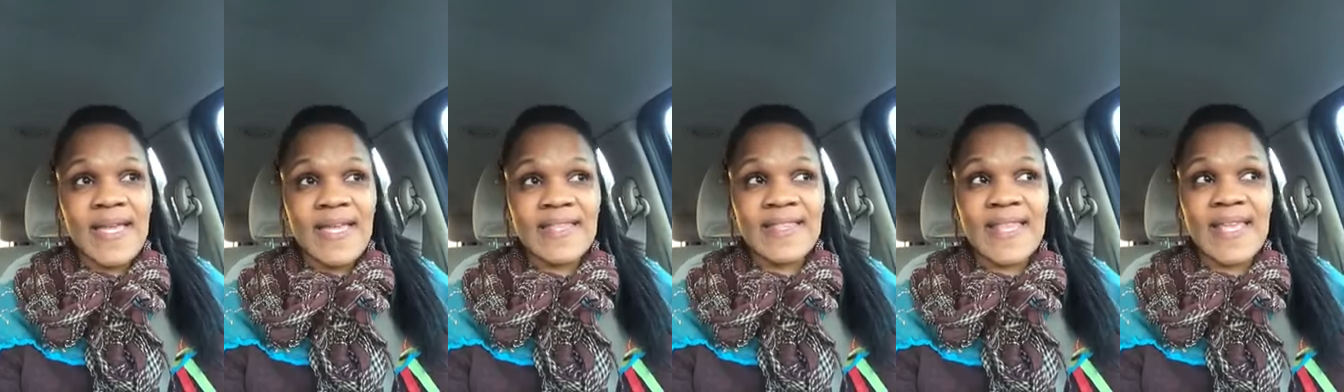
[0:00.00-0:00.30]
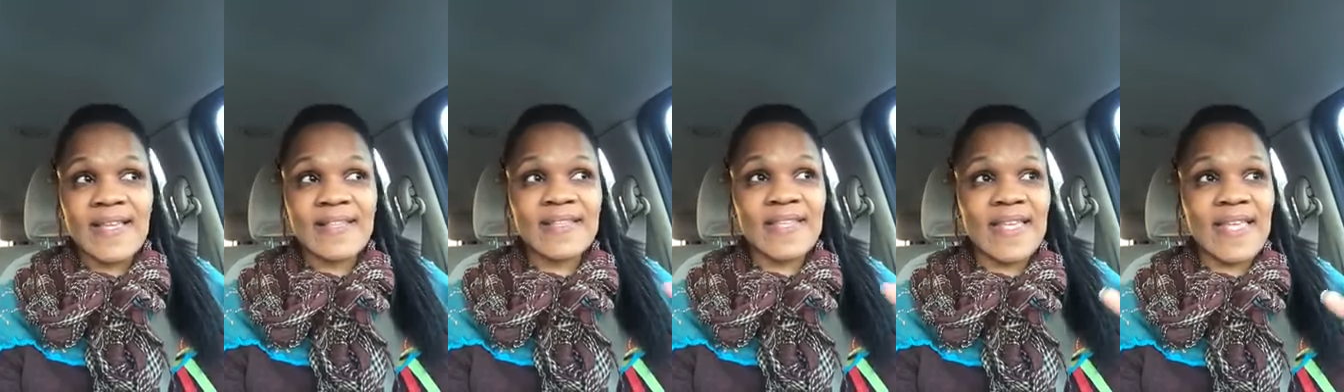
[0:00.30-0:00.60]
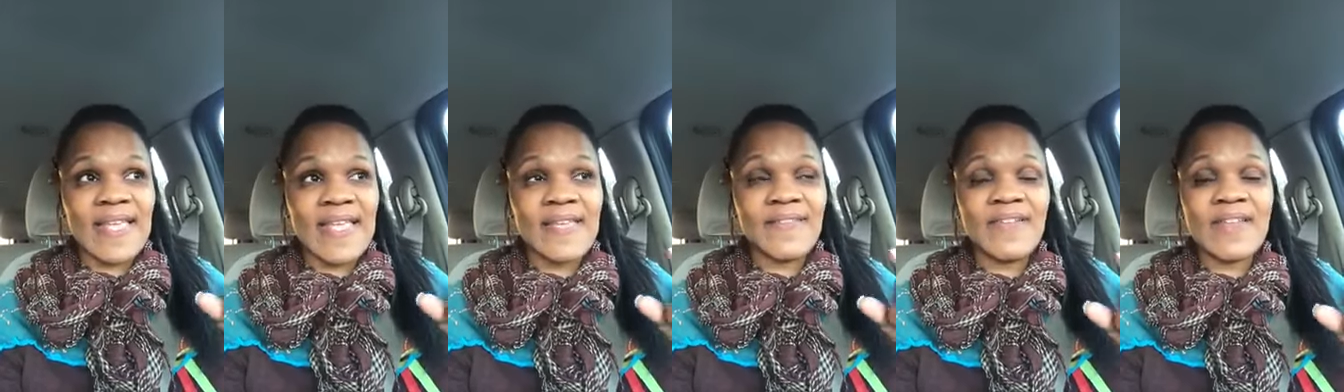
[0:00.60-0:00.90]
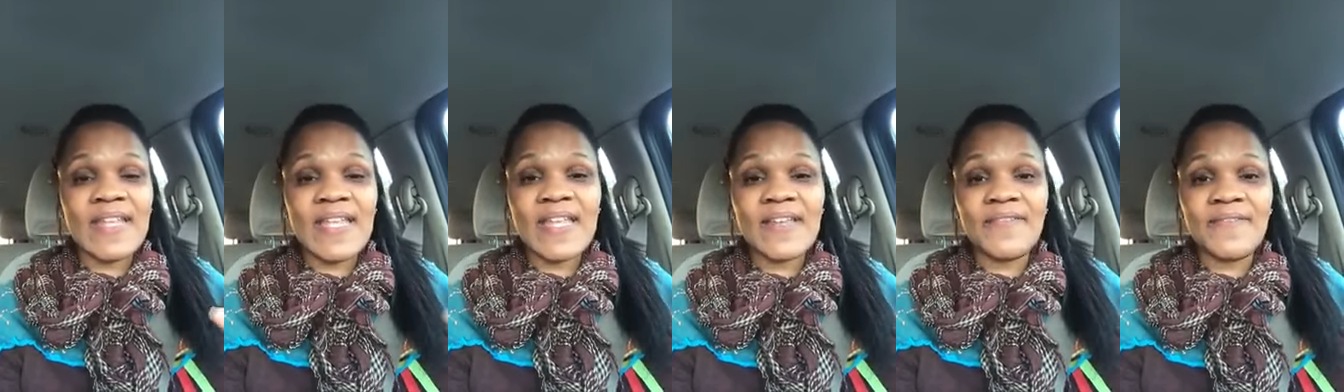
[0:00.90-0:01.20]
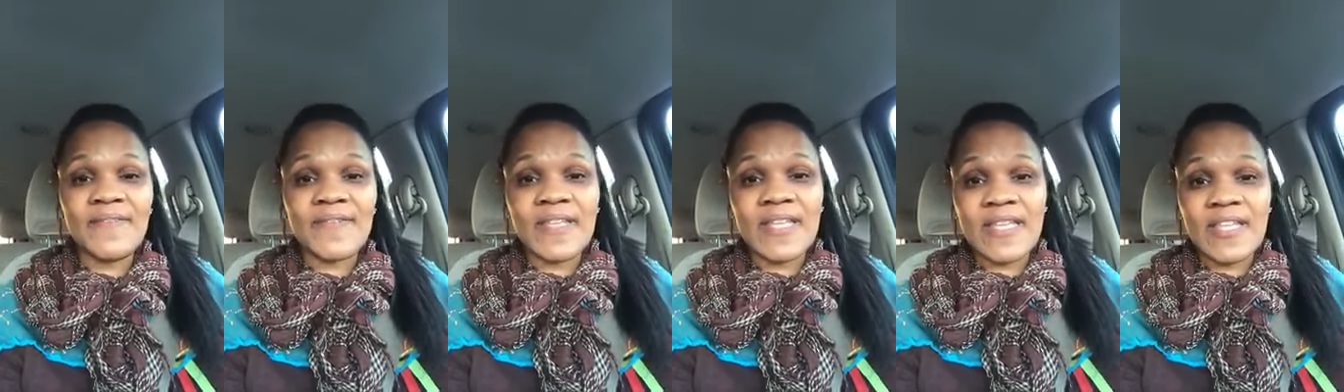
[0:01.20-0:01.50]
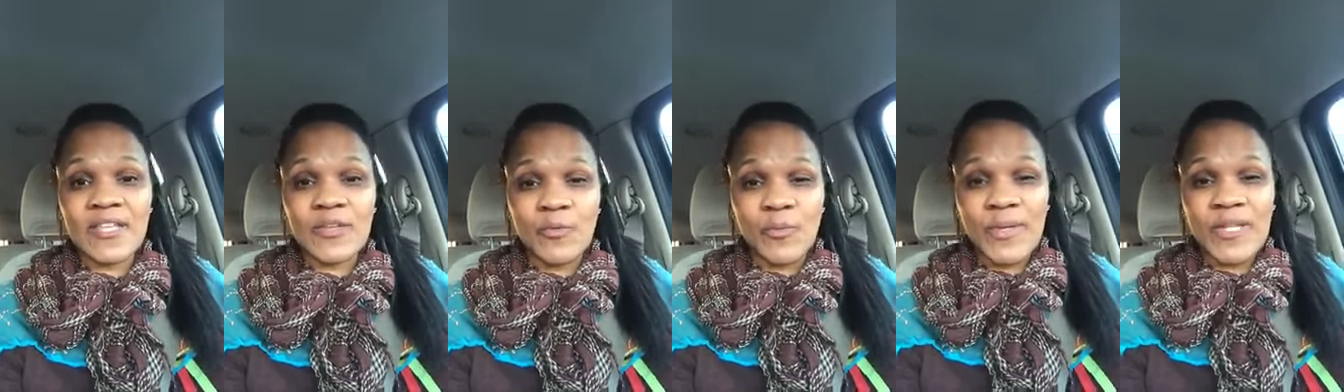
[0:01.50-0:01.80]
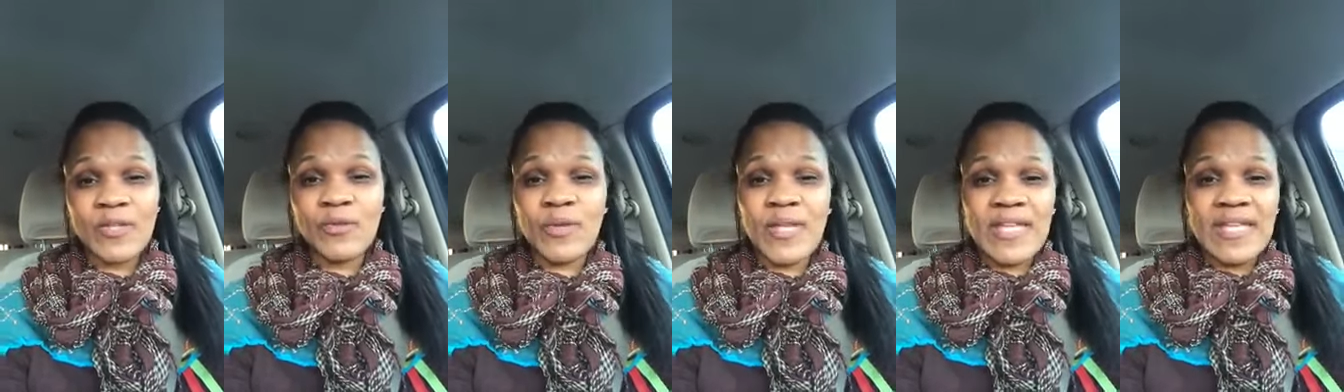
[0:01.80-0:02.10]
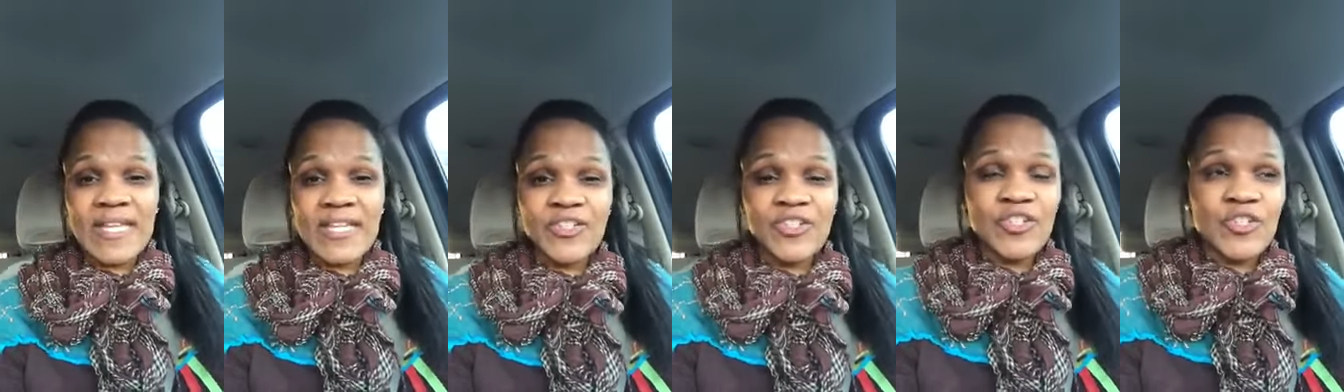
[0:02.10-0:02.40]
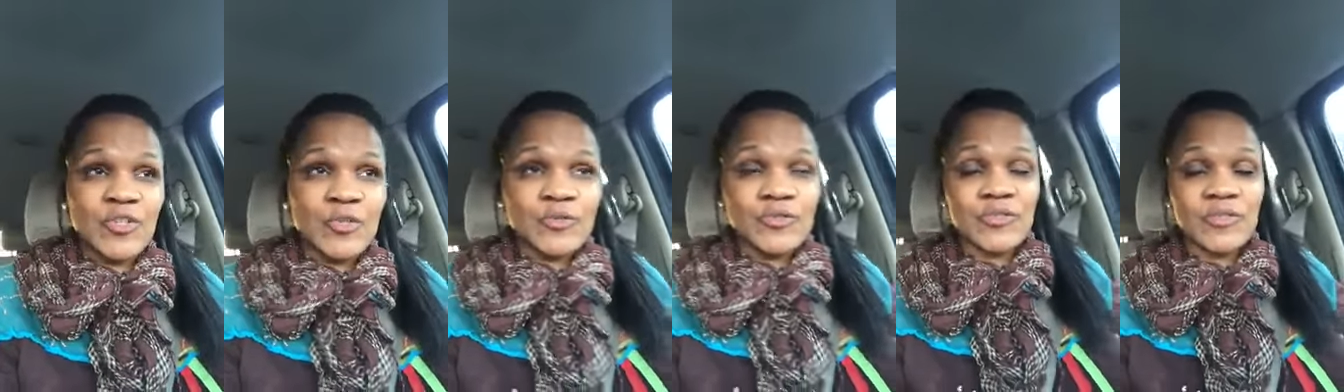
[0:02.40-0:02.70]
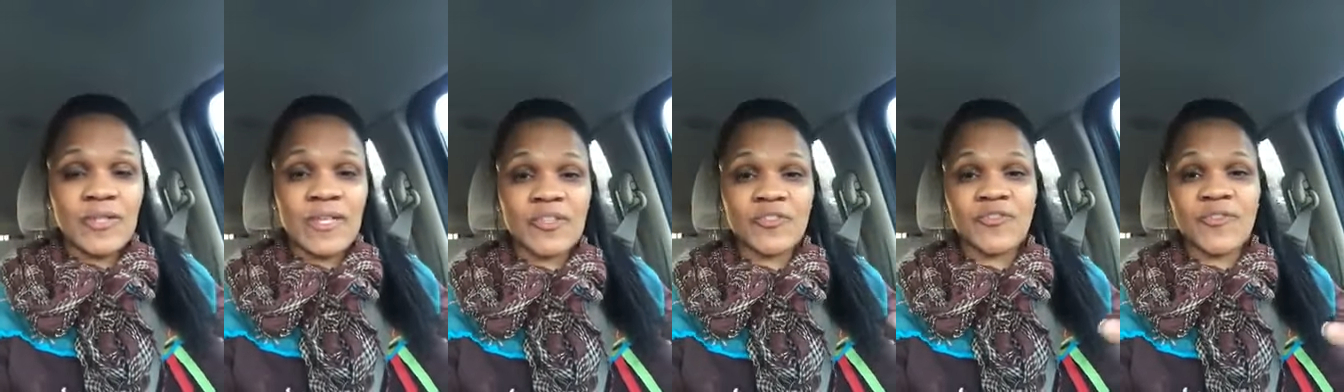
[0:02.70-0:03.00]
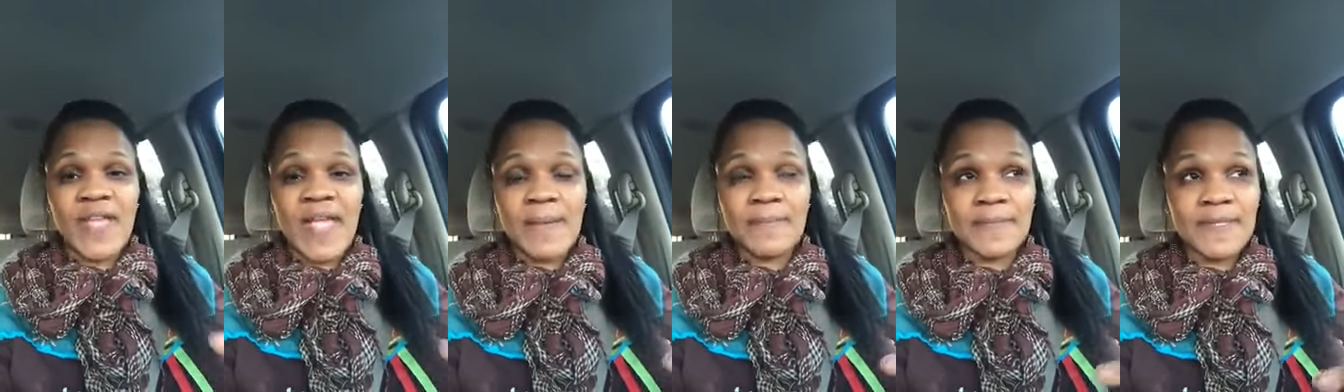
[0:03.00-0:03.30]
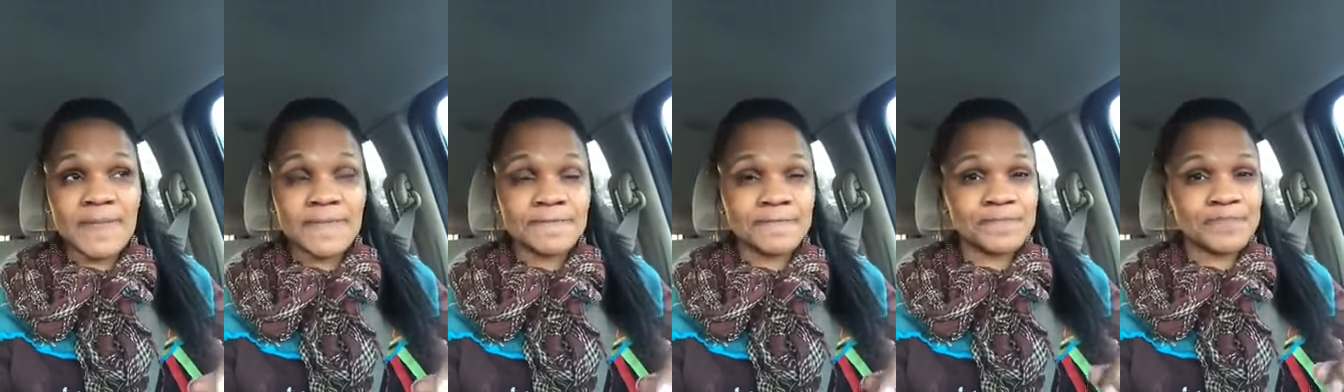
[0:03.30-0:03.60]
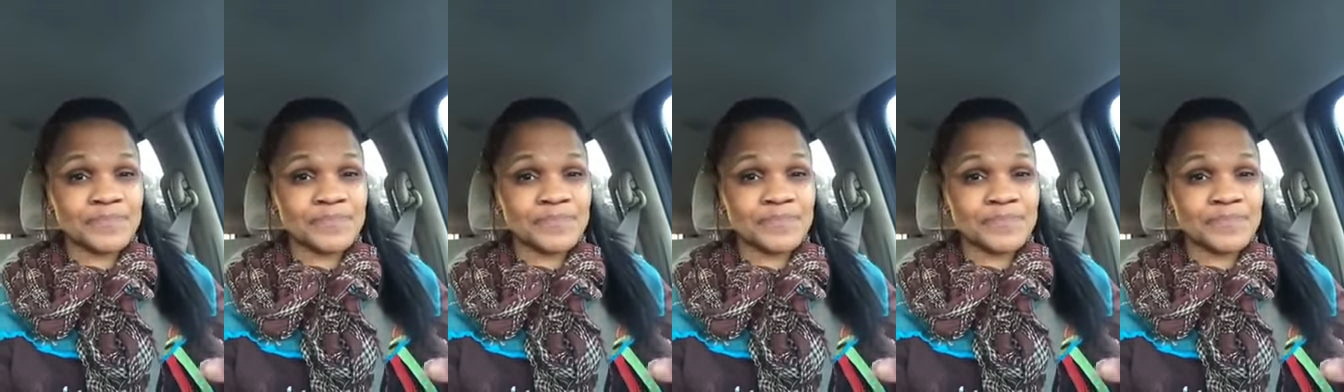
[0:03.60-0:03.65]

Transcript: There's even if when you get introduced to his family,